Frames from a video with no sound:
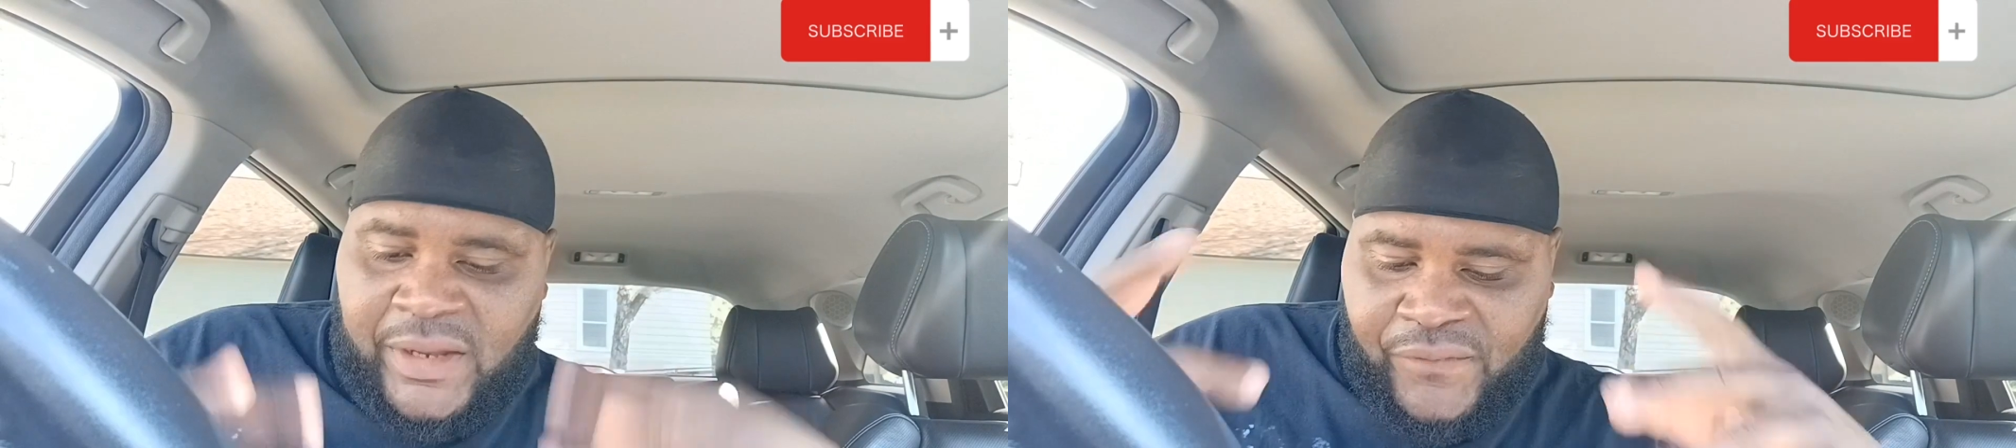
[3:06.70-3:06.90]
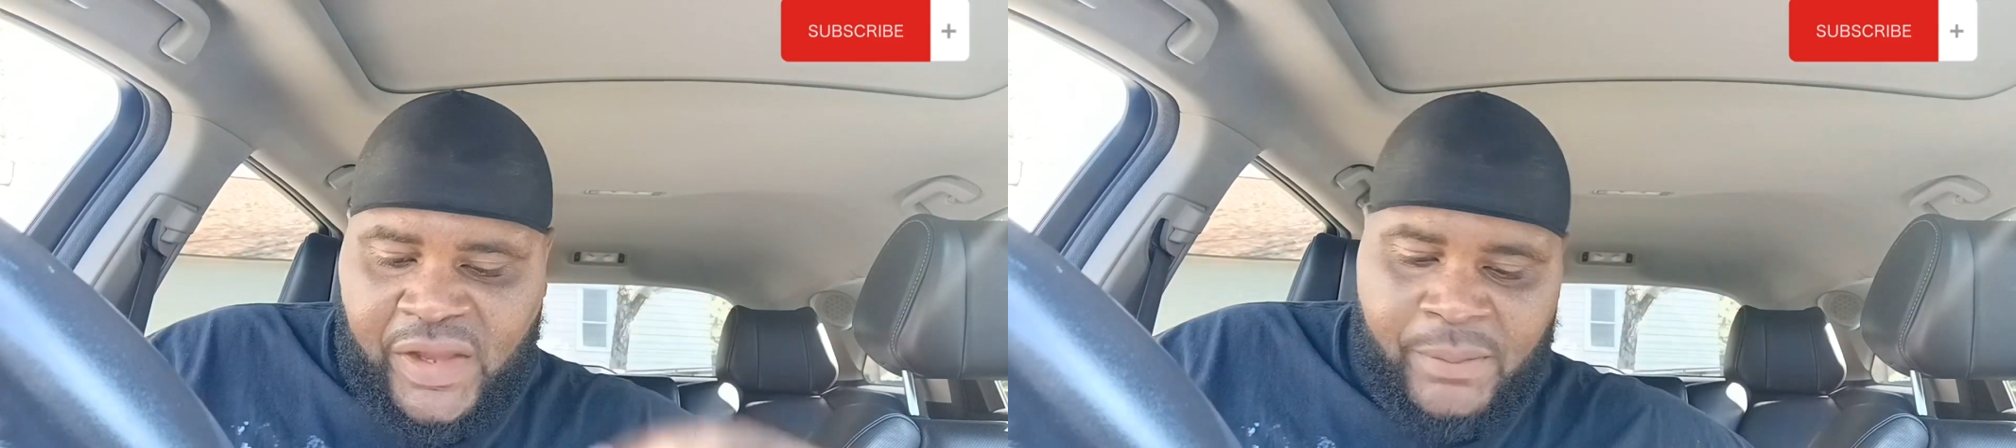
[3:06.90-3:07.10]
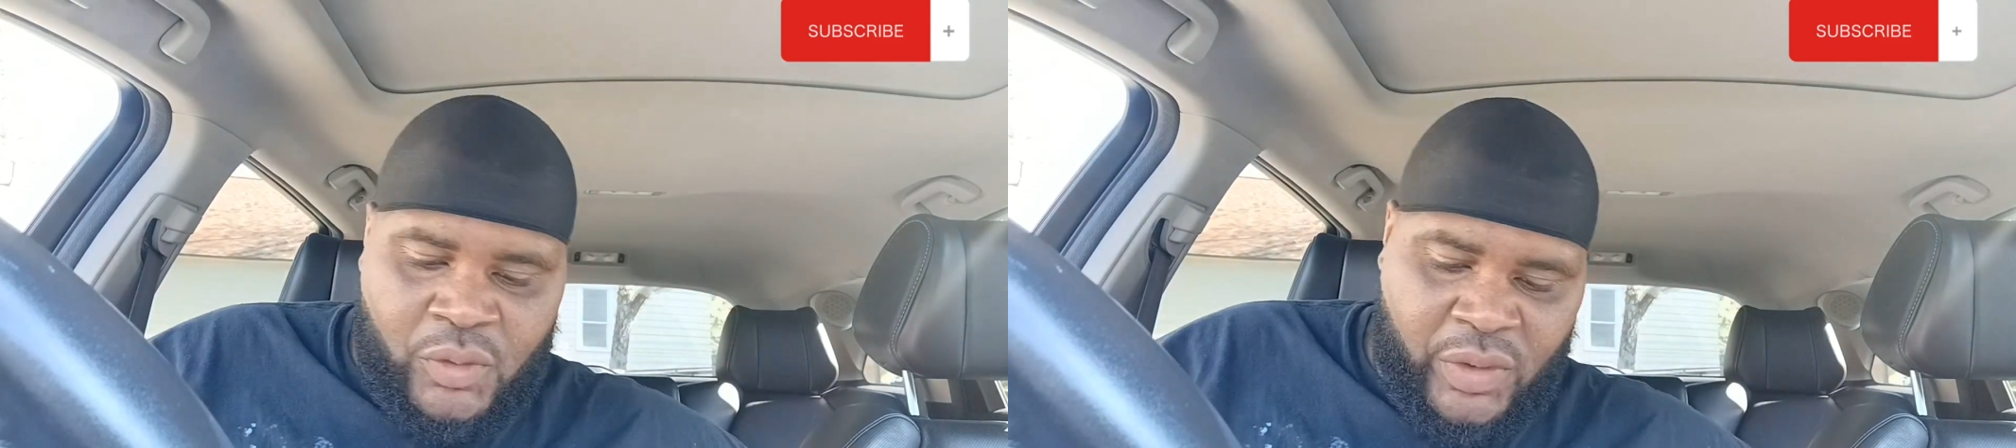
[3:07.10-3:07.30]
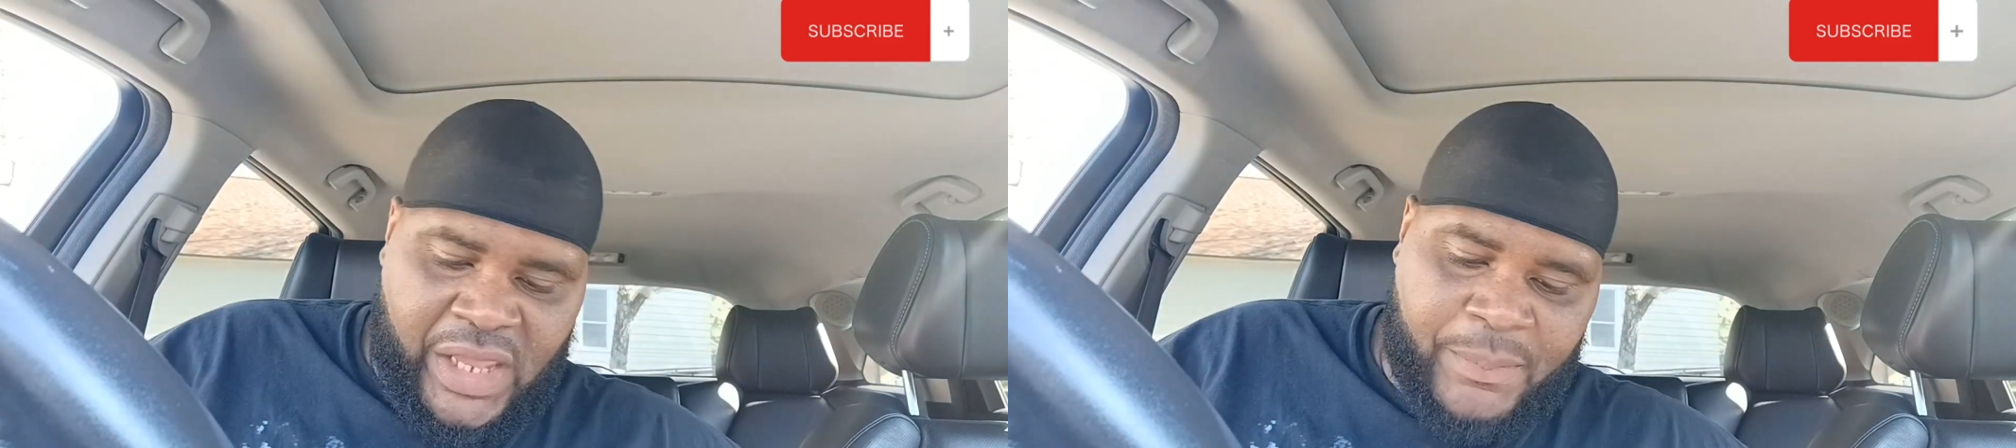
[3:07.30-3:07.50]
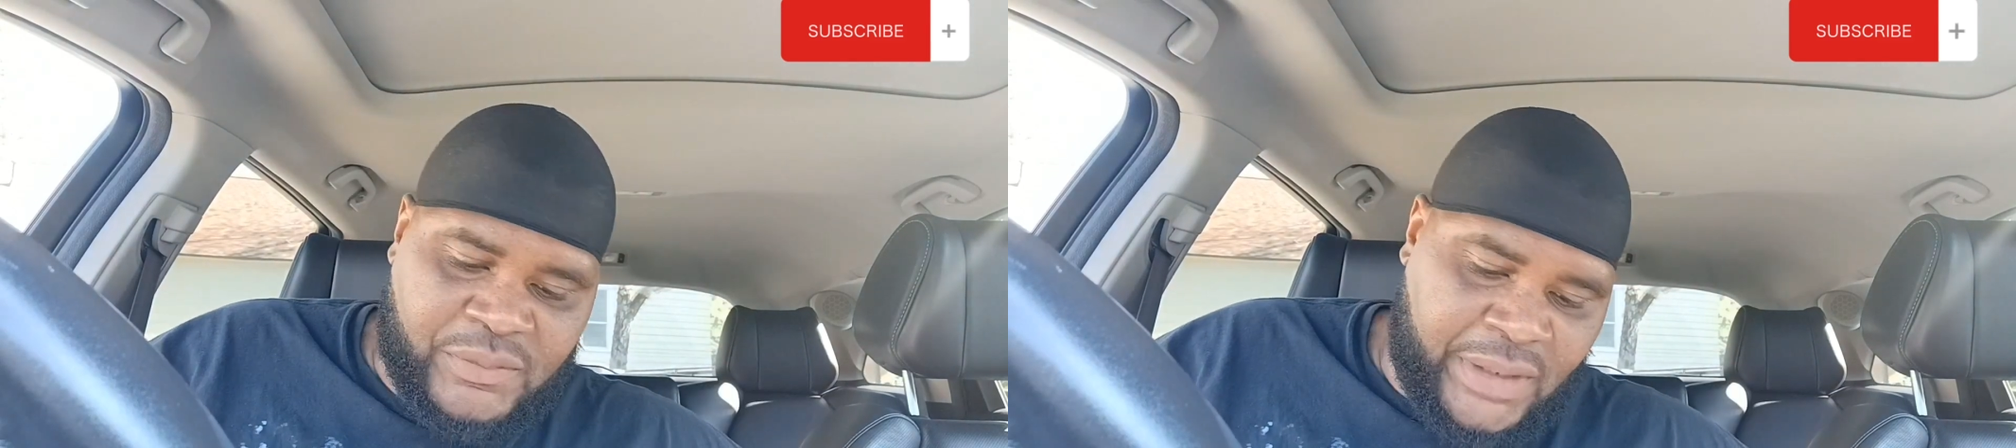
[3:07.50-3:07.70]
man. FAMU
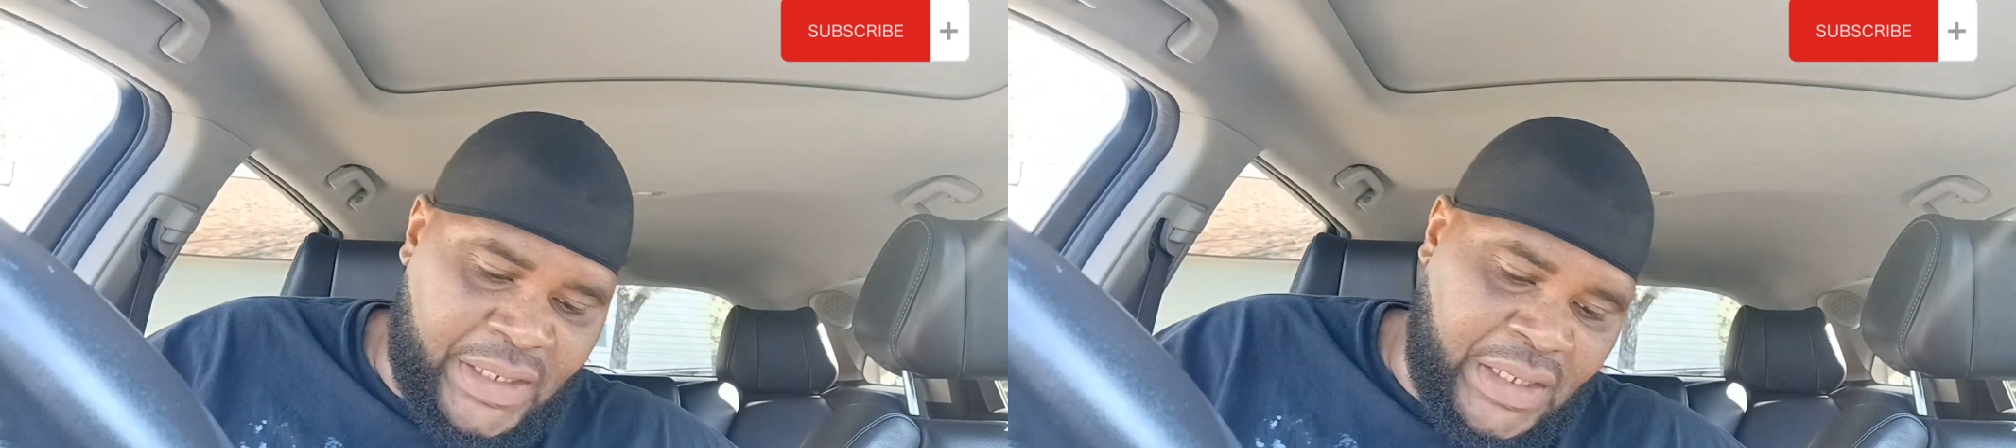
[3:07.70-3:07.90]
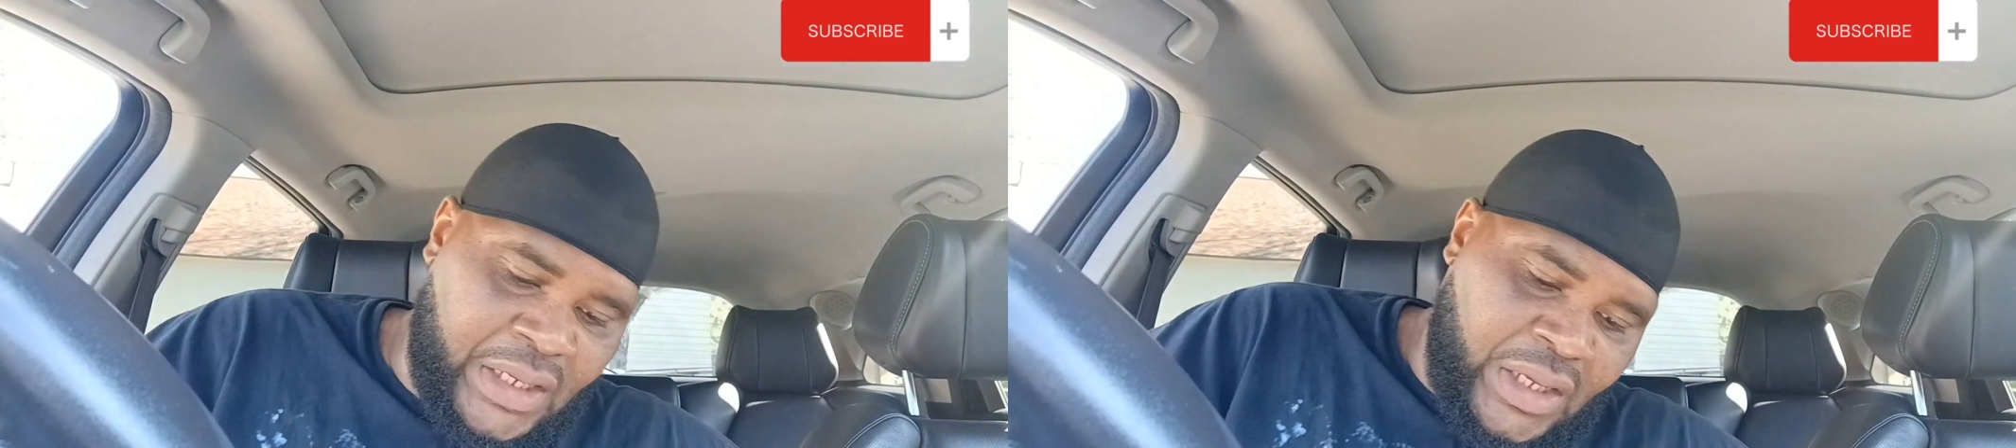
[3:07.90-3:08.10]
campus, man.